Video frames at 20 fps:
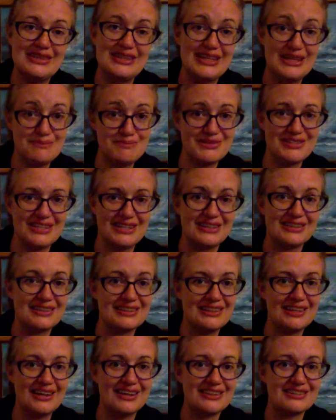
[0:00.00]
Ipsy,
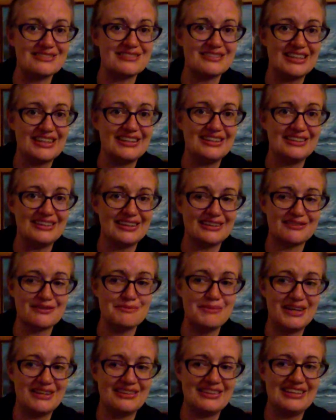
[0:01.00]
honestly, next
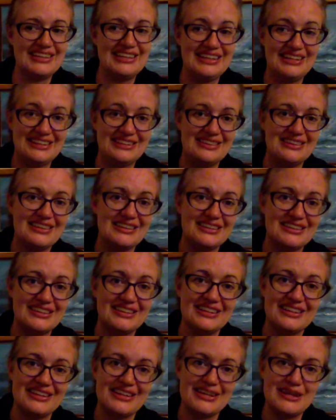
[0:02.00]
month in
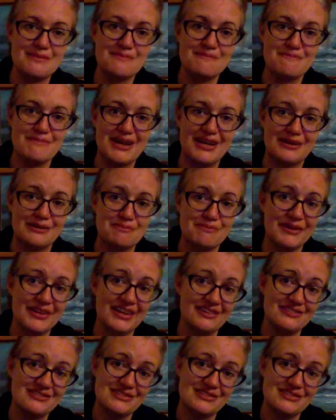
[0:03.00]
the GlamBag Plus.